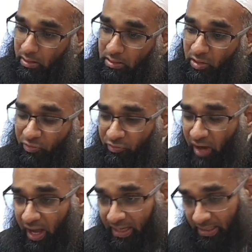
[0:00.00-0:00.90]
the
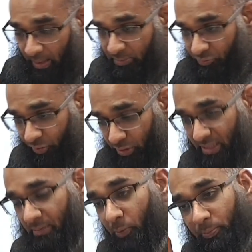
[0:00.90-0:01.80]
fa'il comes first
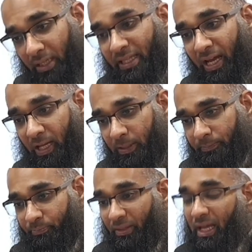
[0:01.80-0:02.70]
as a mubtada
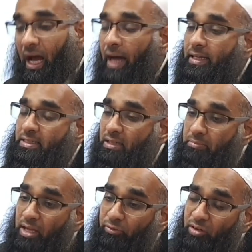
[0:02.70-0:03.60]
and the
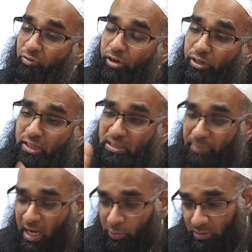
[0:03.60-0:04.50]
zamir refers
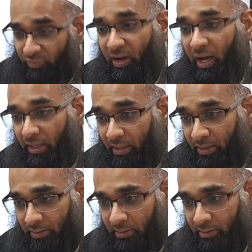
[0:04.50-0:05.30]
back to the fa'il,